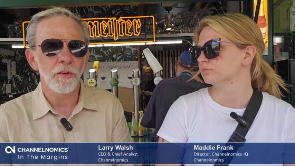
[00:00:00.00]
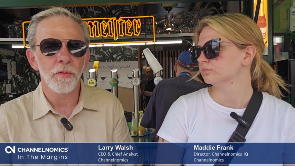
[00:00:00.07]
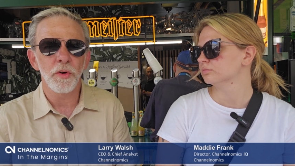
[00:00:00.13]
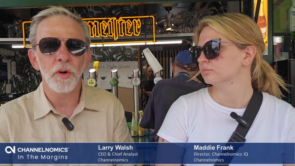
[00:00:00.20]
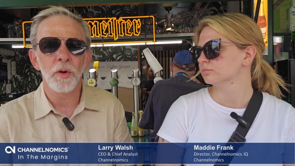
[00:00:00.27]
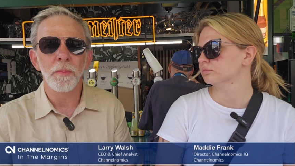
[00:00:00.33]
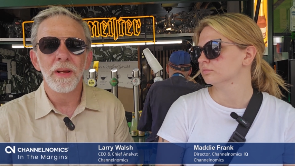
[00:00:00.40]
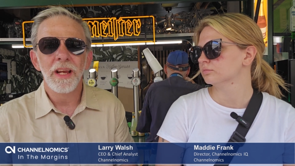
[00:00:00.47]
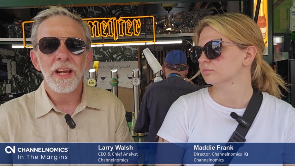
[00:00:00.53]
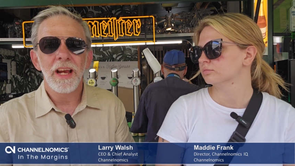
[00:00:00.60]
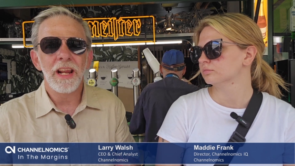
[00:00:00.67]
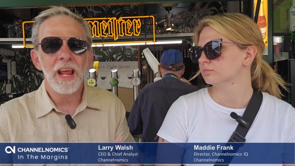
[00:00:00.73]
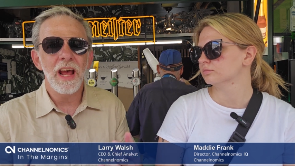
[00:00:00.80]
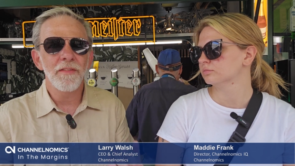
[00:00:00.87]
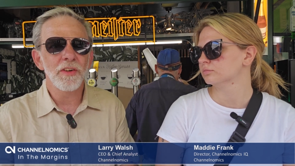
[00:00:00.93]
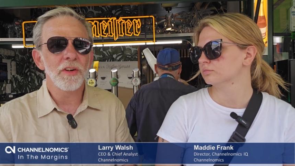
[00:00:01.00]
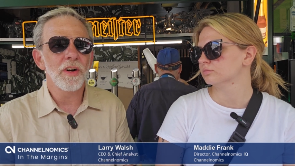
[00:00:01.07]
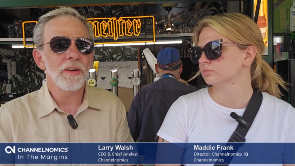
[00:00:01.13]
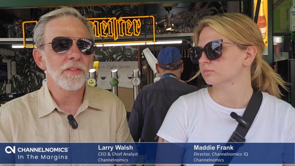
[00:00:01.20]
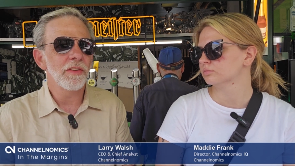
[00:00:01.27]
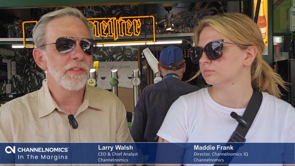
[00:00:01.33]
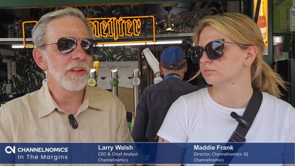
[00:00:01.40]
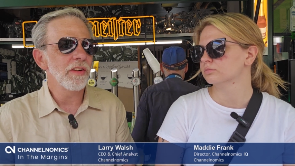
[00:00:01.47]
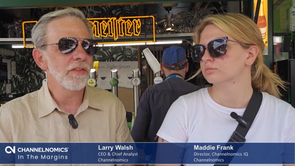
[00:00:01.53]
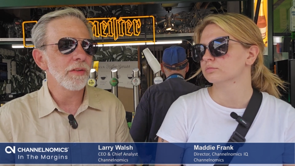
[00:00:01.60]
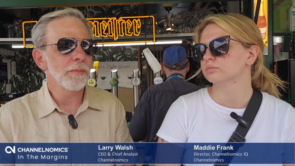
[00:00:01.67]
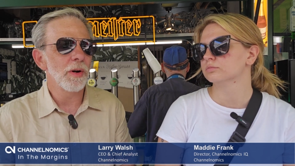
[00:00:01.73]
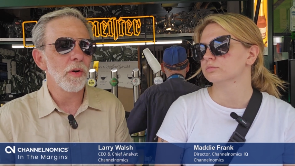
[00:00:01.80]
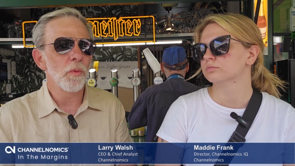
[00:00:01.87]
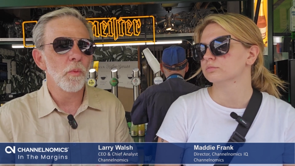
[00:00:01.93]
Speaker 1: in a room and have a
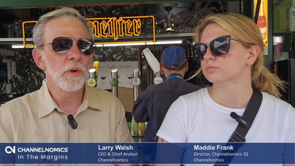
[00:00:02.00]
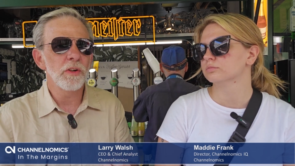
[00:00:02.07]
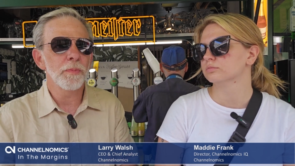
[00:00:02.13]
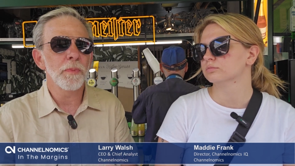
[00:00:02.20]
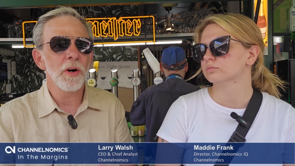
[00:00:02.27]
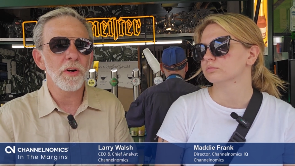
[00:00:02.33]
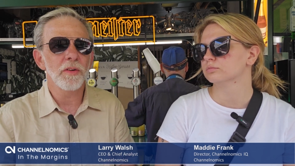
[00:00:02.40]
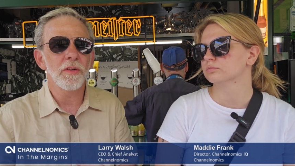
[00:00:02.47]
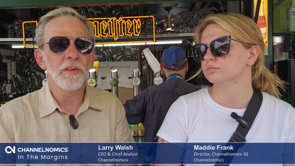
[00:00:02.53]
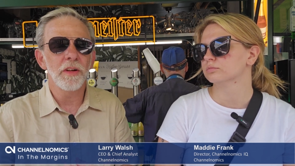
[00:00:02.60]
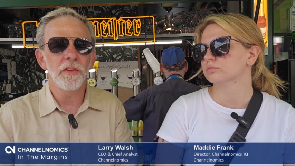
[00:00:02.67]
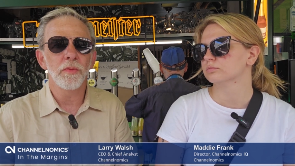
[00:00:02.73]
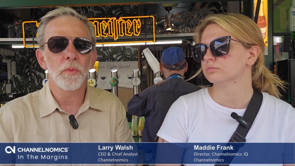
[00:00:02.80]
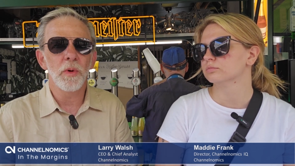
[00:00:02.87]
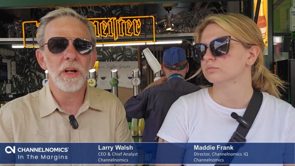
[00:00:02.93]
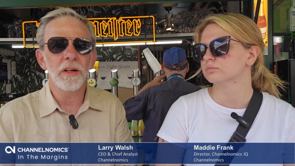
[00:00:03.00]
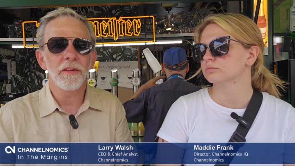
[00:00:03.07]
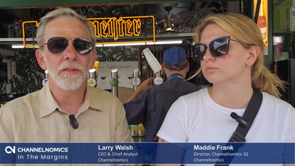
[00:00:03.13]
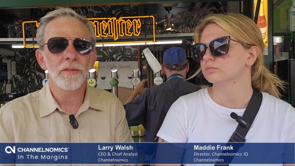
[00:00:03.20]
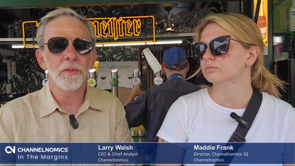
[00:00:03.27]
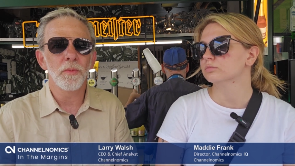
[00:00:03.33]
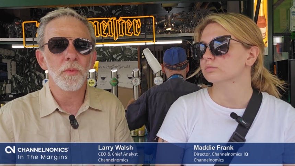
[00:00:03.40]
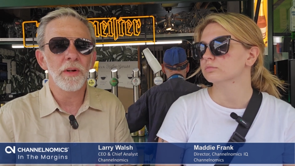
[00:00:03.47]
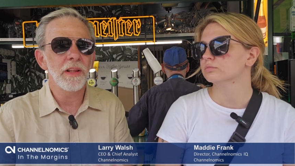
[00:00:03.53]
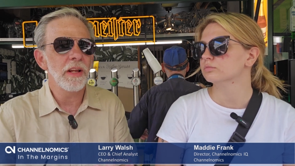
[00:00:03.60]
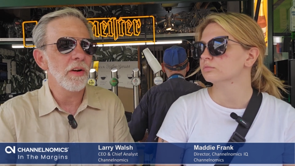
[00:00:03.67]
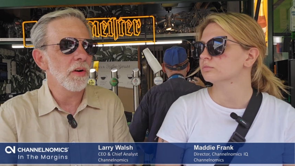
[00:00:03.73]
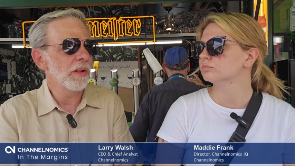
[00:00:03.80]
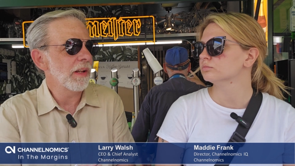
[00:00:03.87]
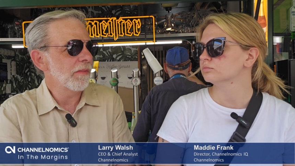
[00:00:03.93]
conversation about which partner does what when
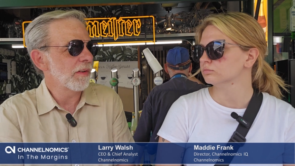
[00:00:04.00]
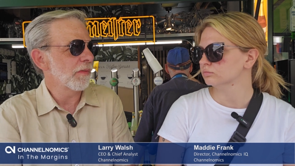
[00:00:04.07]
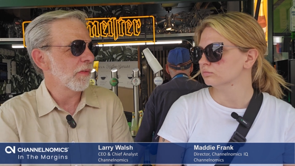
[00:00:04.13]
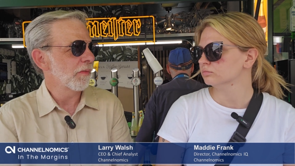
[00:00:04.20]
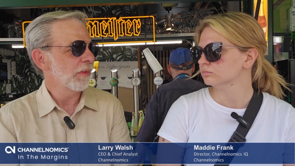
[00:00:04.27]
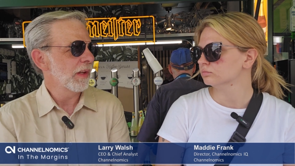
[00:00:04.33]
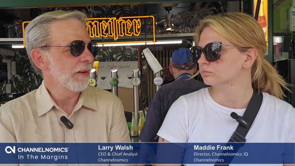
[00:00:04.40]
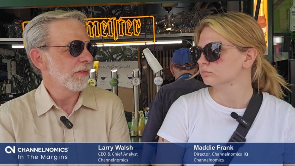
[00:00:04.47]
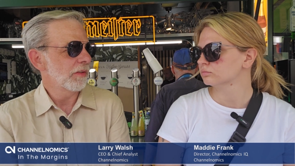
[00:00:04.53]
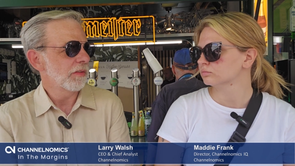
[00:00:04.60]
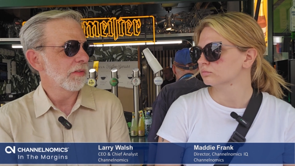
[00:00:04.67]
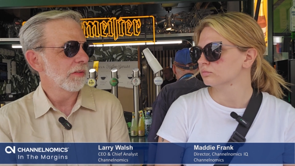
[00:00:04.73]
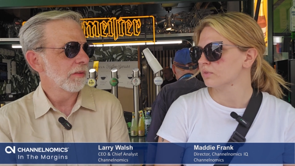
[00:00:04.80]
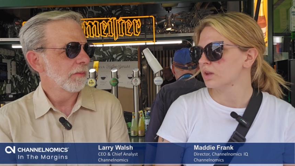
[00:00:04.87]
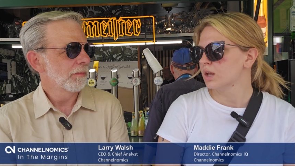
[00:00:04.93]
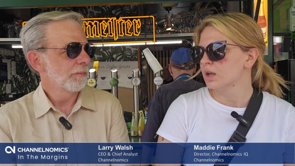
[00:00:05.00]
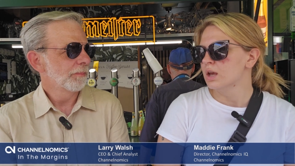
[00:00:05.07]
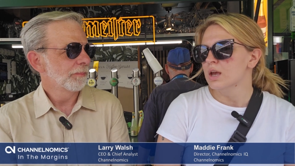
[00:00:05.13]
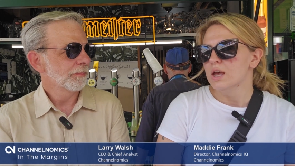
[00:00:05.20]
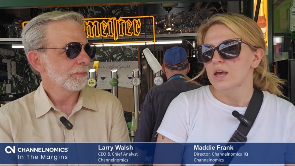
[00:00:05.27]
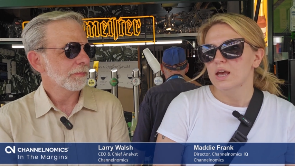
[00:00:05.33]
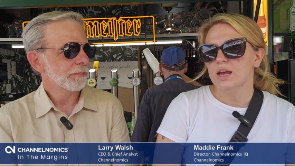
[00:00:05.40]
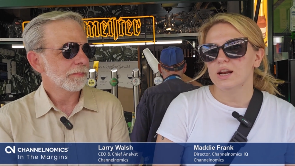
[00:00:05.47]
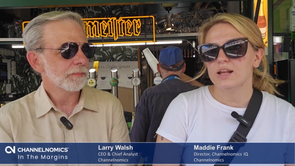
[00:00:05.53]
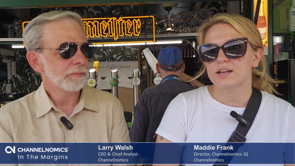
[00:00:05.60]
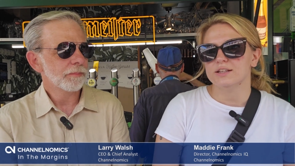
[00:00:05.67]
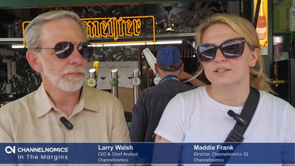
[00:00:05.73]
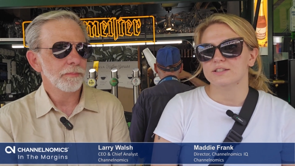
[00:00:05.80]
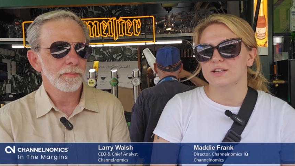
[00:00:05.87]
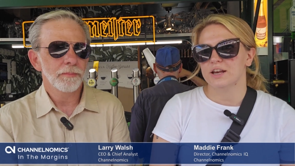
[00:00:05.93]
they all have different flavors.
Speaker 2: It
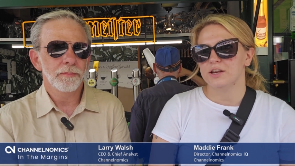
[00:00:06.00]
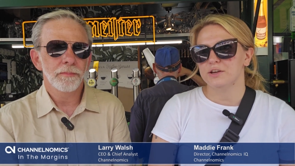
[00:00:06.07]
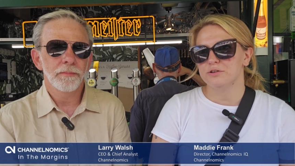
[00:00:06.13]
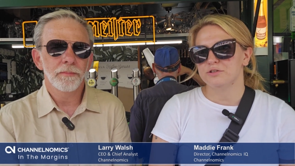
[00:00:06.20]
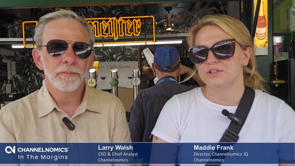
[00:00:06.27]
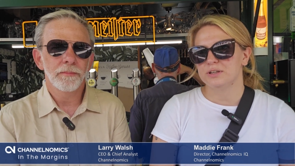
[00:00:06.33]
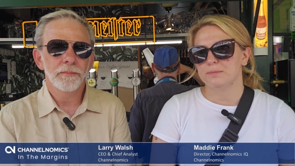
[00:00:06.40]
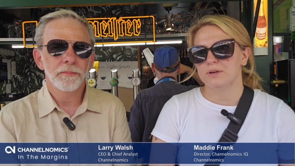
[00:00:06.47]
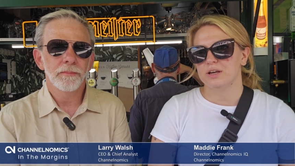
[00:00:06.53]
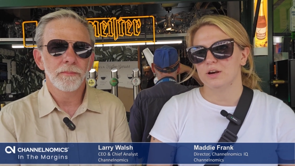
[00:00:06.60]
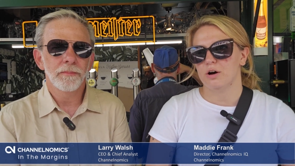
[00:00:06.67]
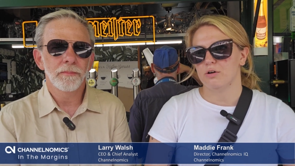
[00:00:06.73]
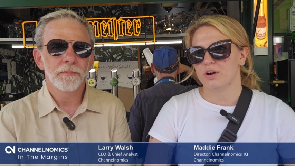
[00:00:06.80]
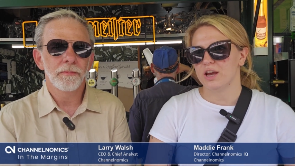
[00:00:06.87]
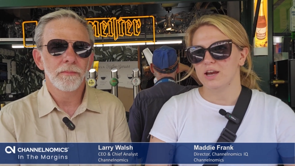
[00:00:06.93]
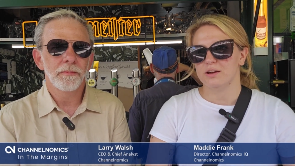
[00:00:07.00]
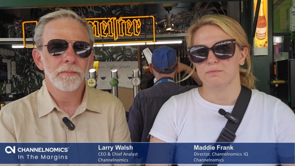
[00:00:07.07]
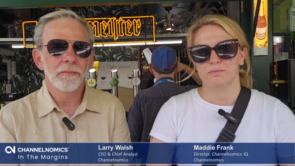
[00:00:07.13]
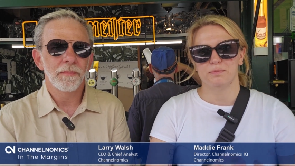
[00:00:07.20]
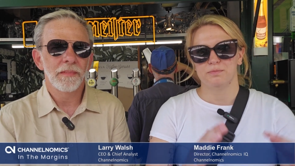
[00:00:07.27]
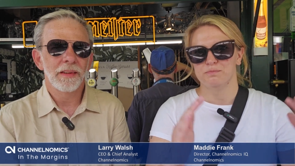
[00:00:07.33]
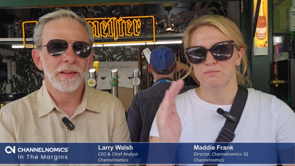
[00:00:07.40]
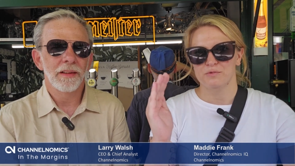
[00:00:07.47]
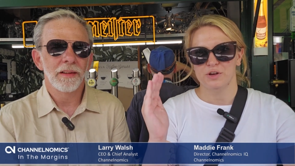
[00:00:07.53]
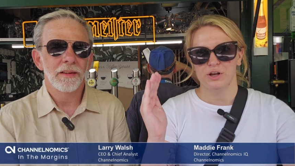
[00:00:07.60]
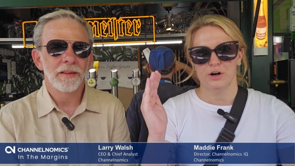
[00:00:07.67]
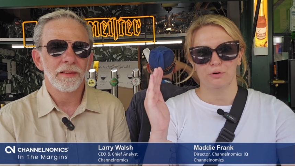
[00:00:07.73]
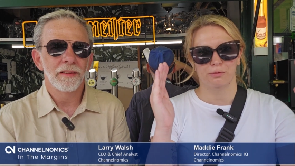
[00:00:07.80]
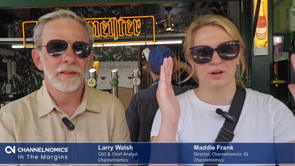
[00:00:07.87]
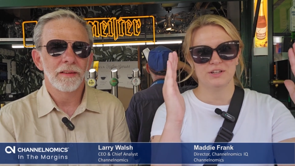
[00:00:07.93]
is. It used to be okay
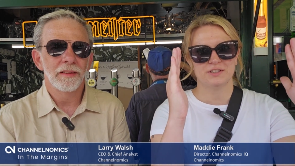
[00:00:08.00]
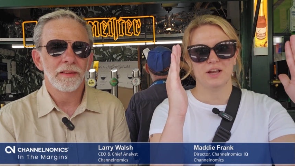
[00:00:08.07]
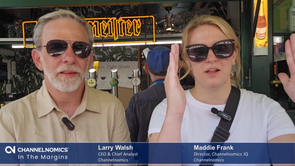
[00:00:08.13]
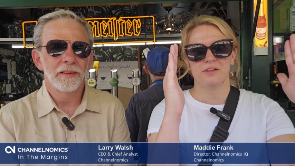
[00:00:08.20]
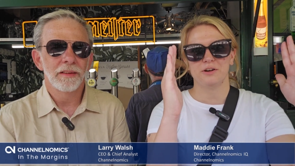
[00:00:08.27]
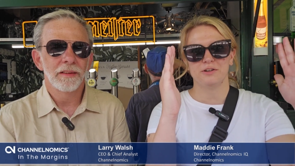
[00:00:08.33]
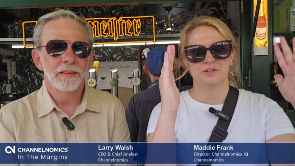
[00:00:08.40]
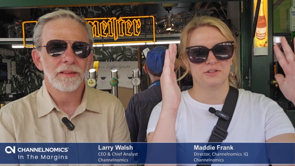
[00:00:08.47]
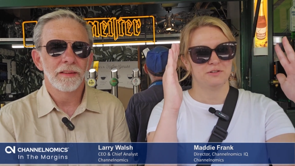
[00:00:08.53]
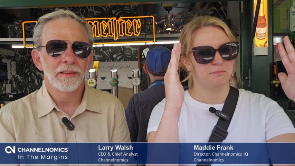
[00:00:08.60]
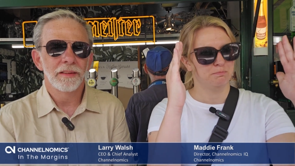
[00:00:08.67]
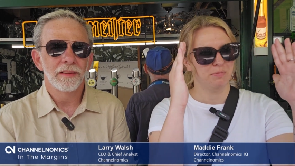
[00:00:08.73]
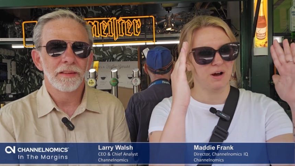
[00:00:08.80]
you know, resellers